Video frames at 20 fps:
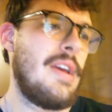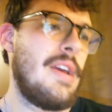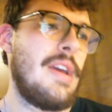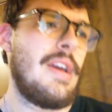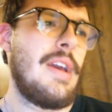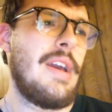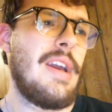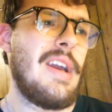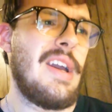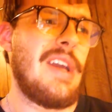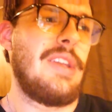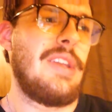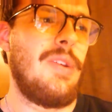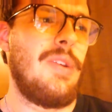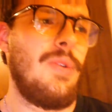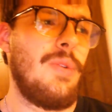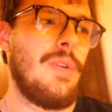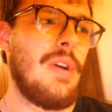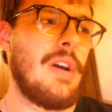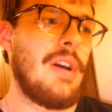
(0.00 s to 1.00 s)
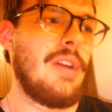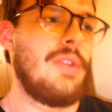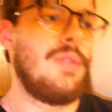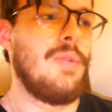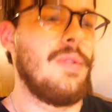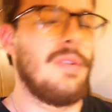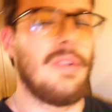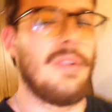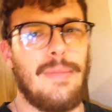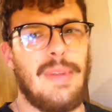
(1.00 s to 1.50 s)
and you do a
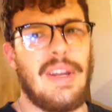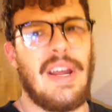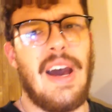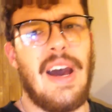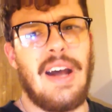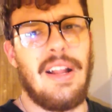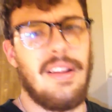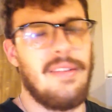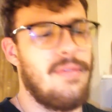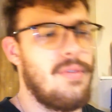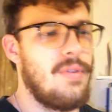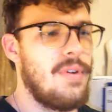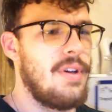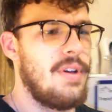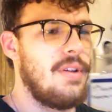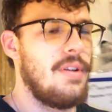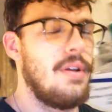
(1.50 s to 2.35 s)
little bit of olive oil